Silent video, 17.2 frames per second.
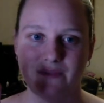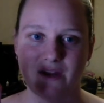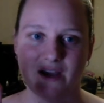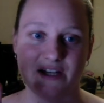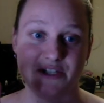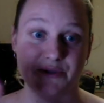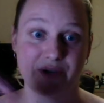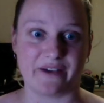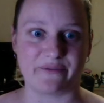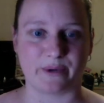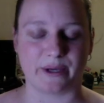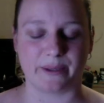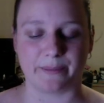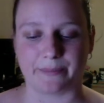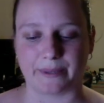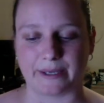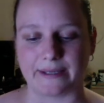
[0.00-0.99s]
I do have
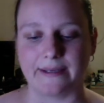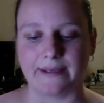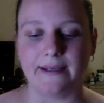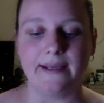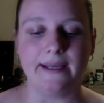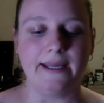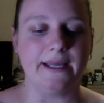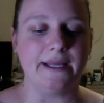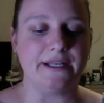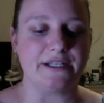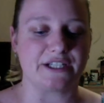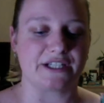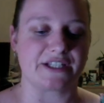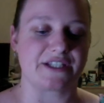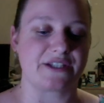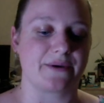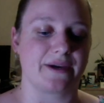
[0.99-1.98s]
one, but
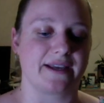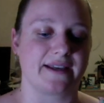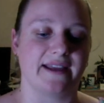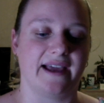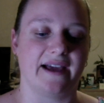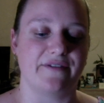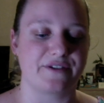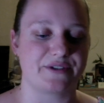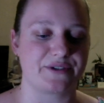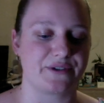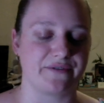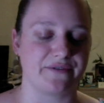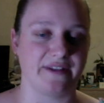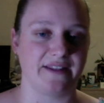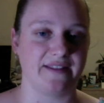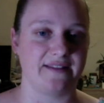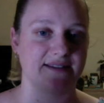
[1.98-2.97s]
just so I could have it sort of
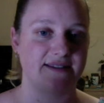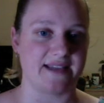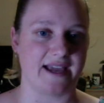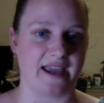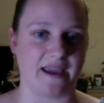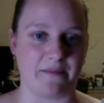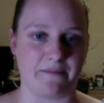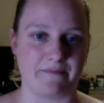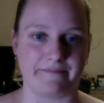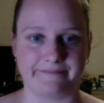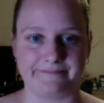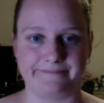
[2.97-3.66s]
in the same